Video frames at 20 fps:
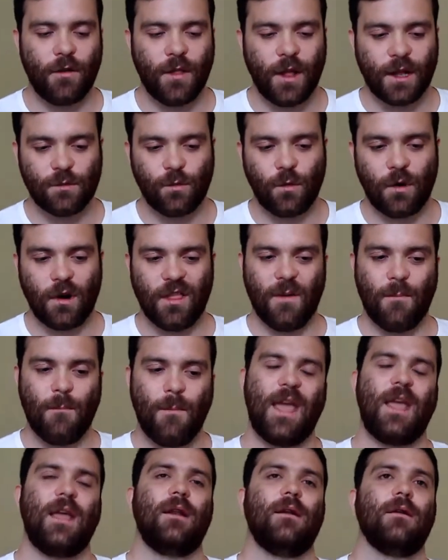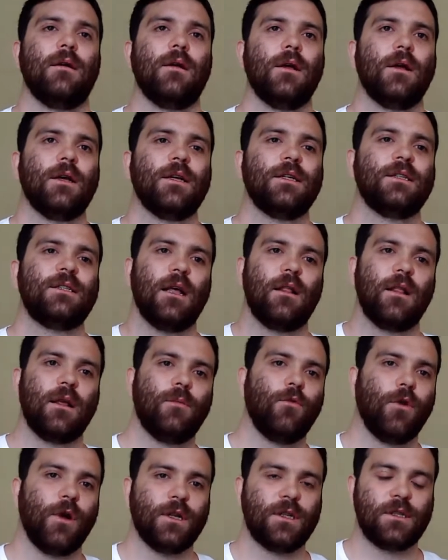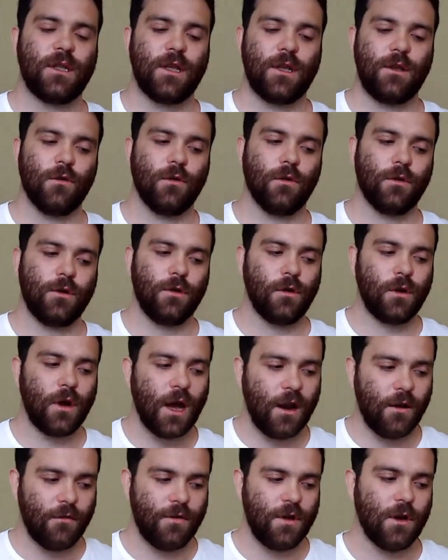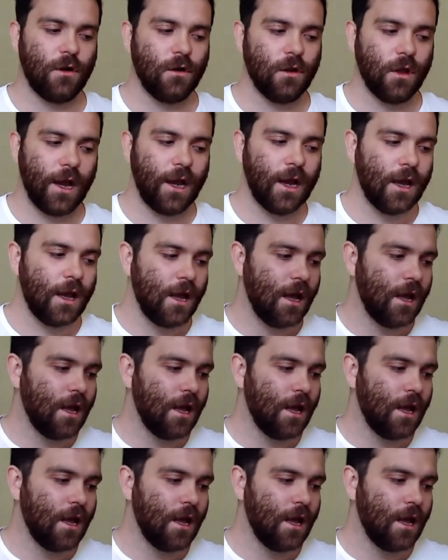That's one of the main selling points that you'll kind of hear, like,